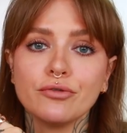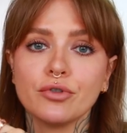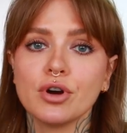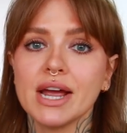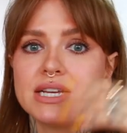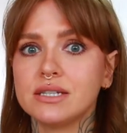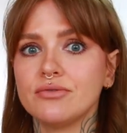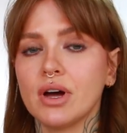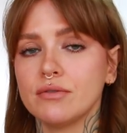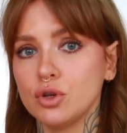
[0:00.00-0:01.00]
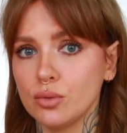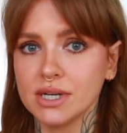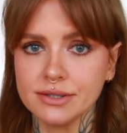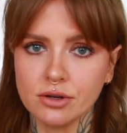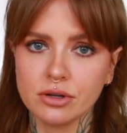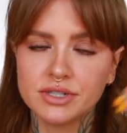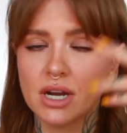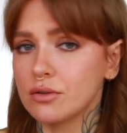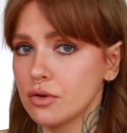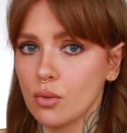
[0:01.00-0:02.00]
for 85 US dollars. I
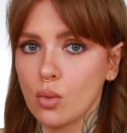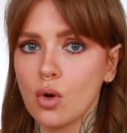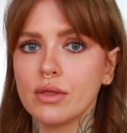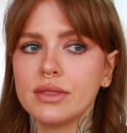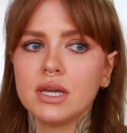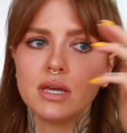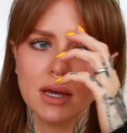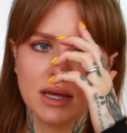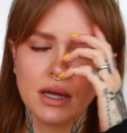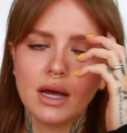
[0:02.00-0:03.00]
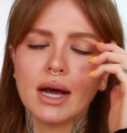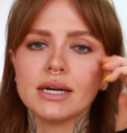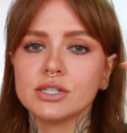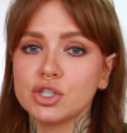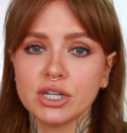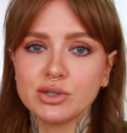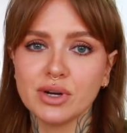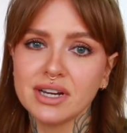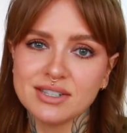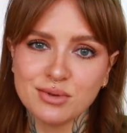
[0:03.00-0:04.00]
don't know what the exchange
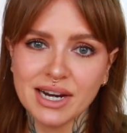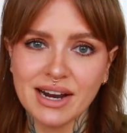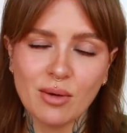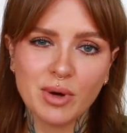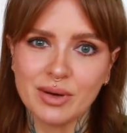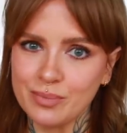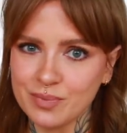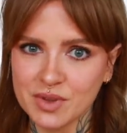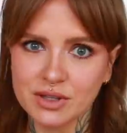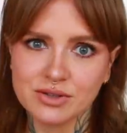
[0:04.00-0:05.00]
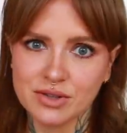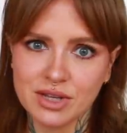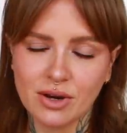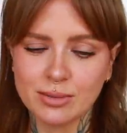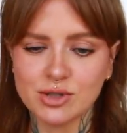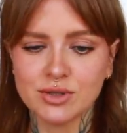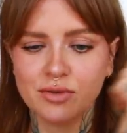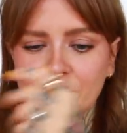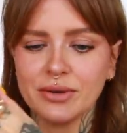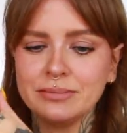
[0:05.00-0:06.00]
rate is right now, but those are the options
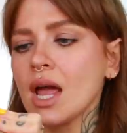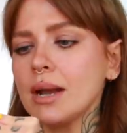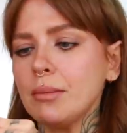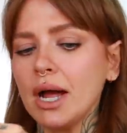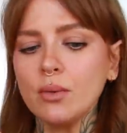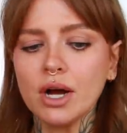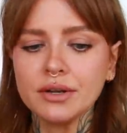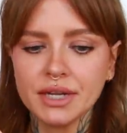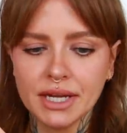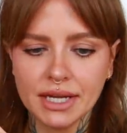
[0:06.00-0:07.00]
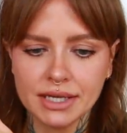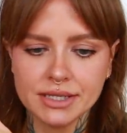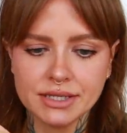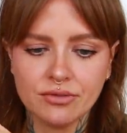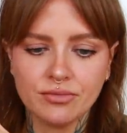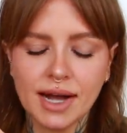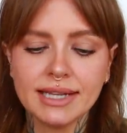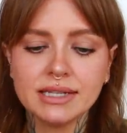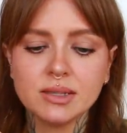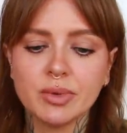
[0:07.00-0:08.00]
for you. And my wild is
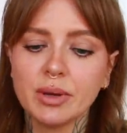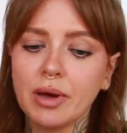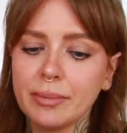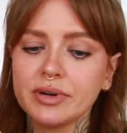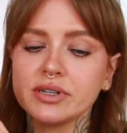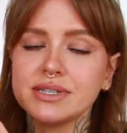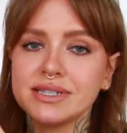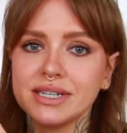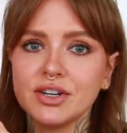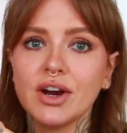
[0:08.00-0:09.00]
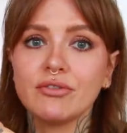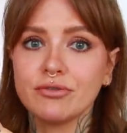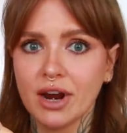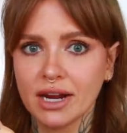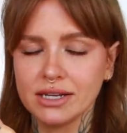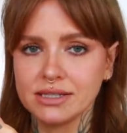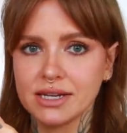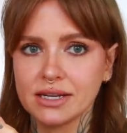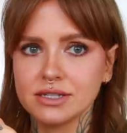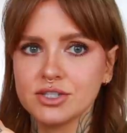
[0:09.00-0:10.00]
violets, pink pepper, cedar, and
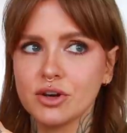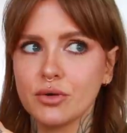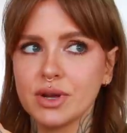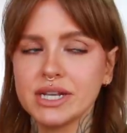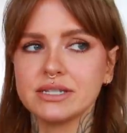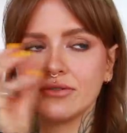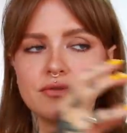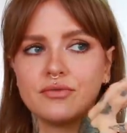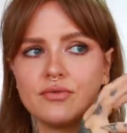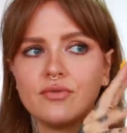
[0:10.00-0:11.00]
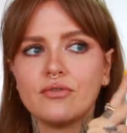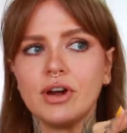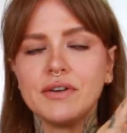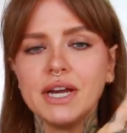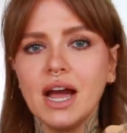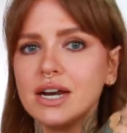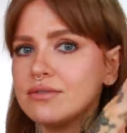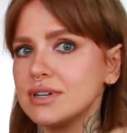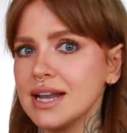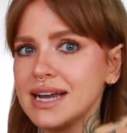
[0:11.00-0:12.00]
frankincense. So it's very kind
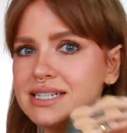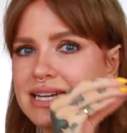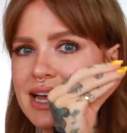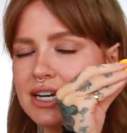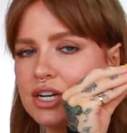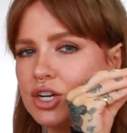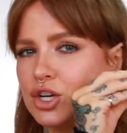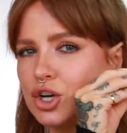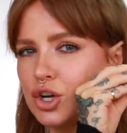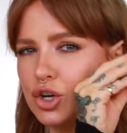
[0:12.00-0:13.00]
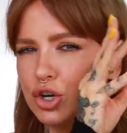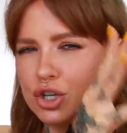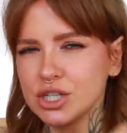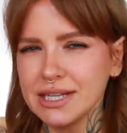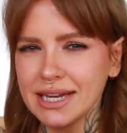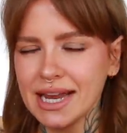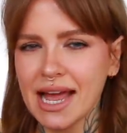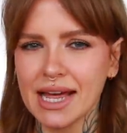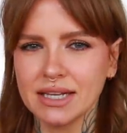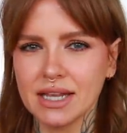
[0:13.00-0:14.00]
of light and girly
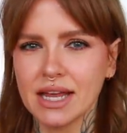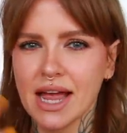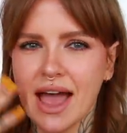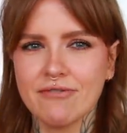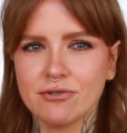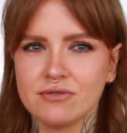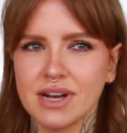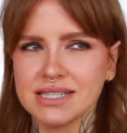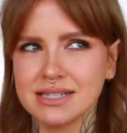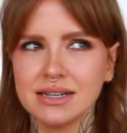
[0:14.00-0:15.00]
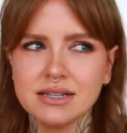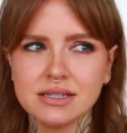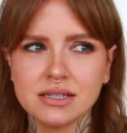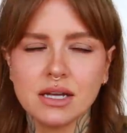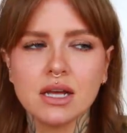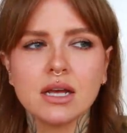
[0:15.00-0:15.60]
and like effervescent